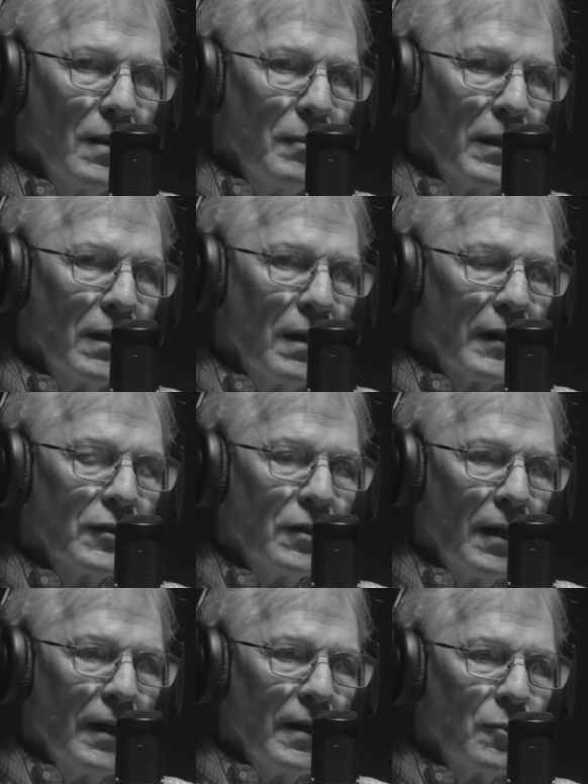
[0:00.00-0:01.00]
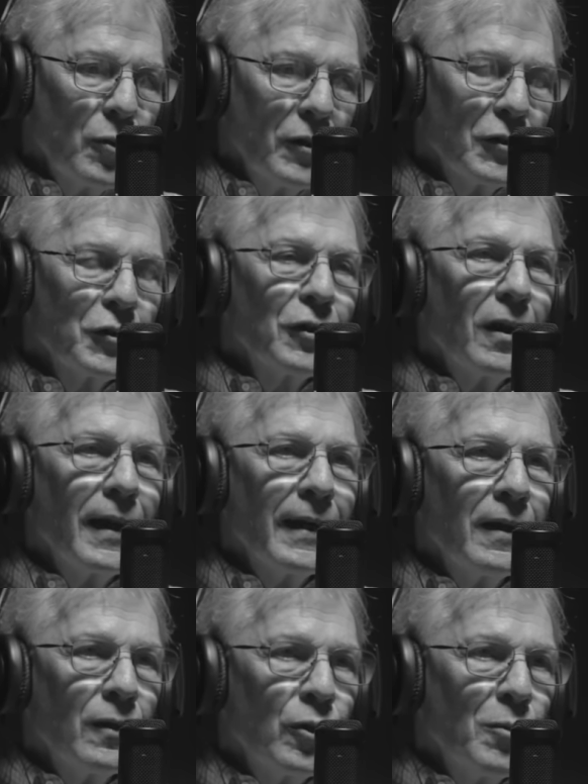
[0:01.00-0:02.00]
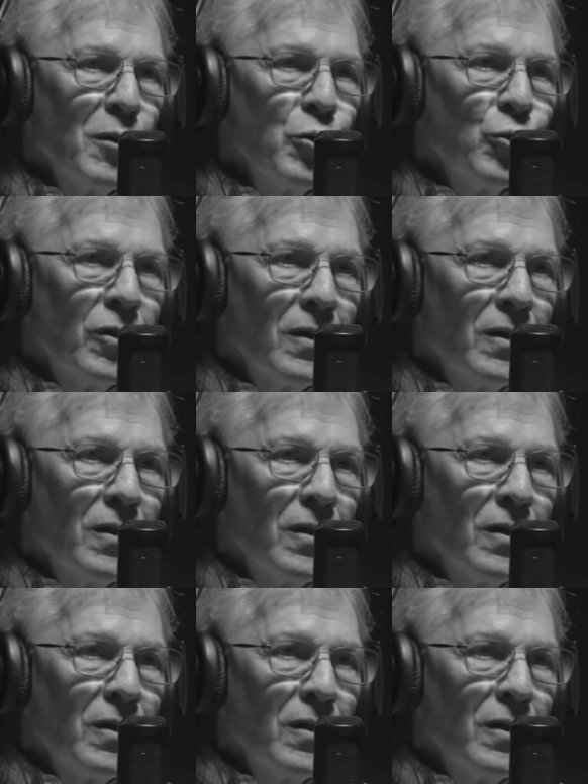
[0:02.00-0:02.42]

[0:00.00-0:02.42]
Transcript: but the next day was the landing on the moon.